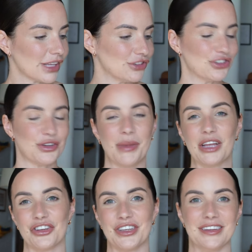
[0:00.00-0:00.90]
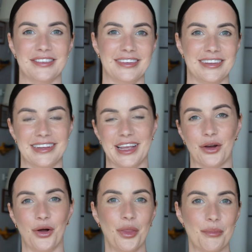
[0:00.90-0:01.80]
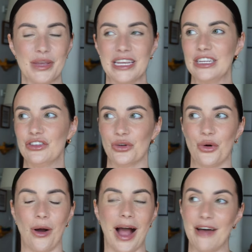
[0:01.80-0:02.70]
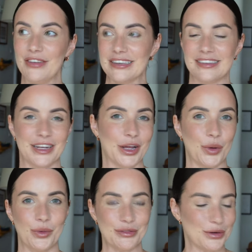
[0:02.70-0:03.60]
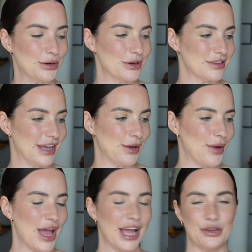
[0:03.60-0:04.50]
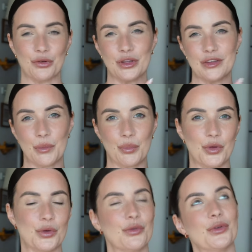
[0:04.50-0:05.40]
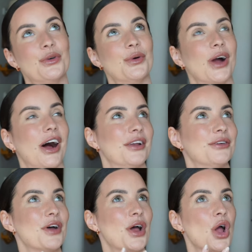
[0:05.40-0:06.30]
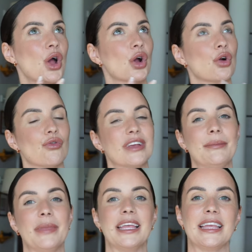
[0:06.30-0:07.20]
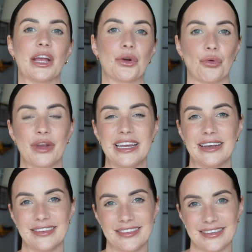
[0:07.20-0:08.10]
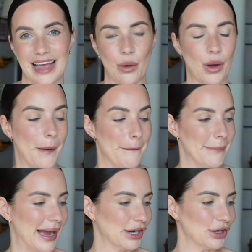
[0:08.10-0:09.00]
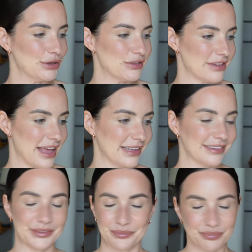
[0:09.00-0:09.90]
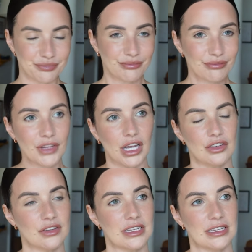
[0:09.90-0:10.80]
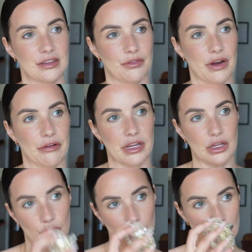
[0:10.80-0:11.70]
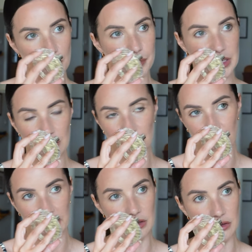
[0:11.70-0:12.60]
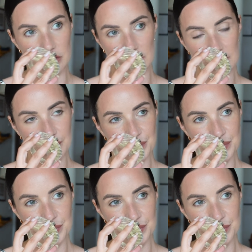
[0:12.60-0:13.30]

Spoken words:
Just imagine sitting on the beach or having dinner with a cocktail and you've got this beautiful kind of creamy yet green sour mango scent. I just think it's a very good beach fragrance.